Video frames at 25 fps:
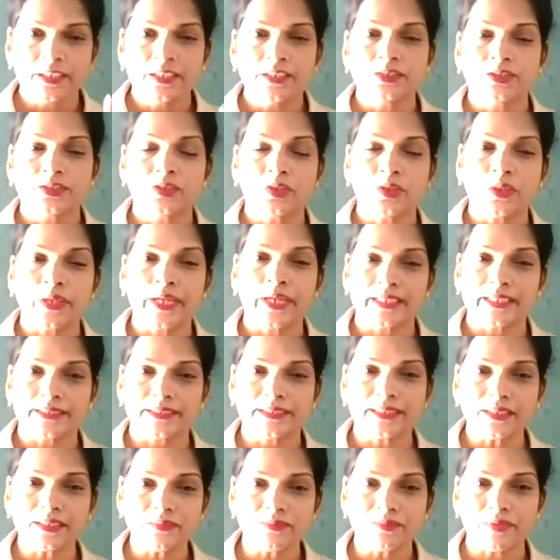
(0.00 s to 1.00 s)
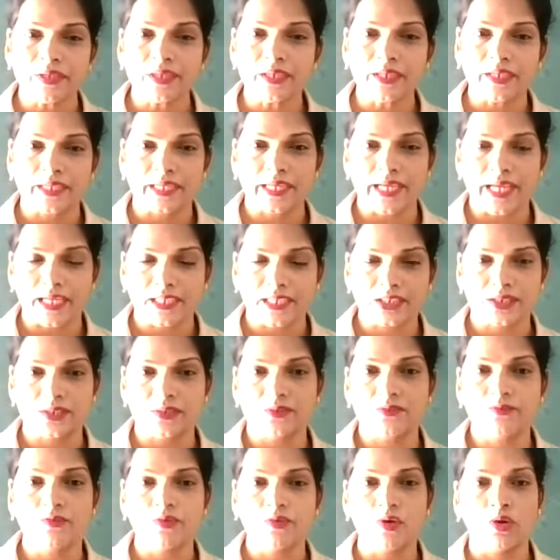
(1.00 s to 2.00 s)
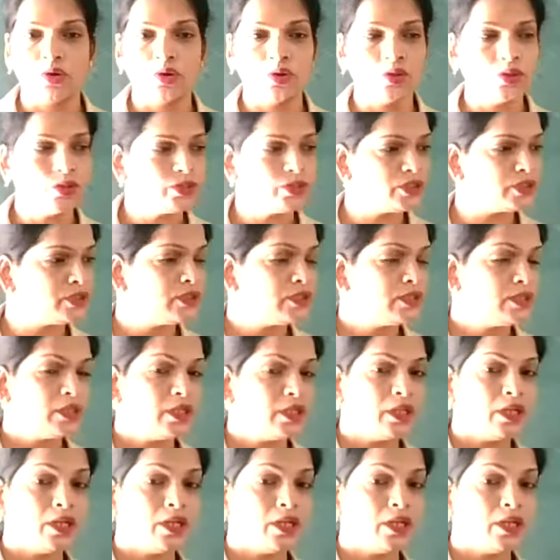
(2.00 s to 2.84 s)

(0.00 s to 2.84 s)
So SN1 reaction follows